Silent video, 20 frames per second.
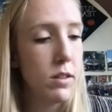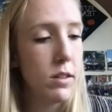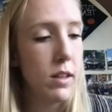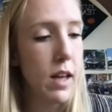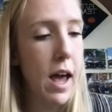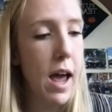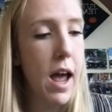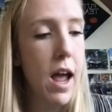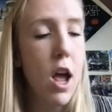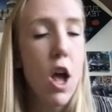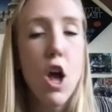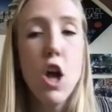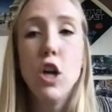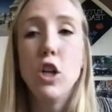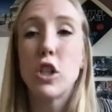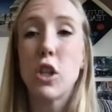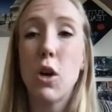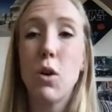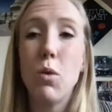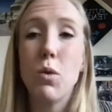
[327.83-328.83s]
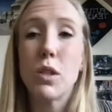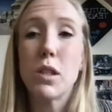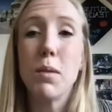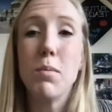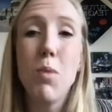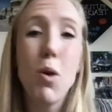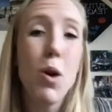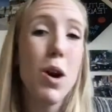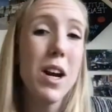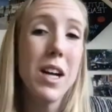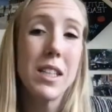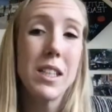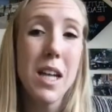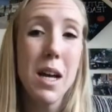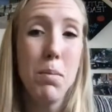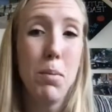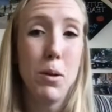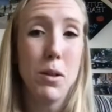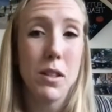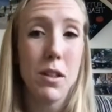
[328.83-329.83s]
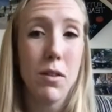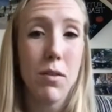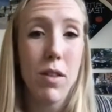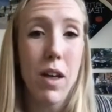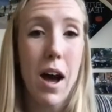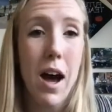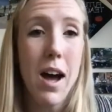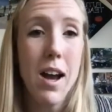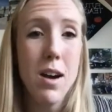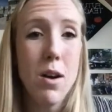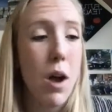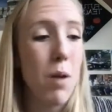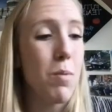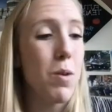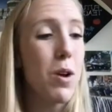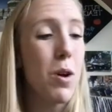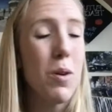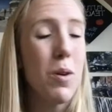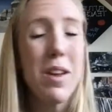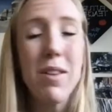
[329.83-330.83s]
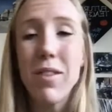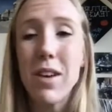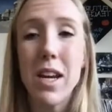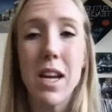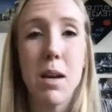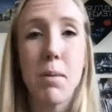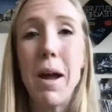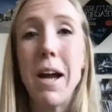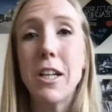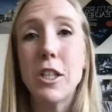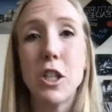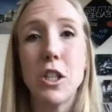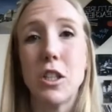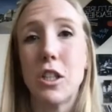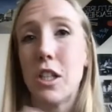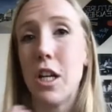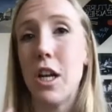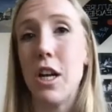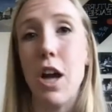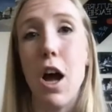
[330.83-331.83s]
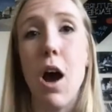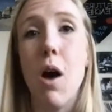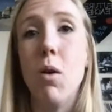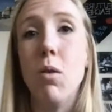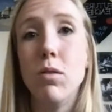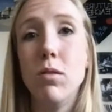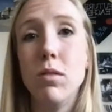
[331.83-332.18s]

Okay, so some more examples of that, and we don't even need pictures to know.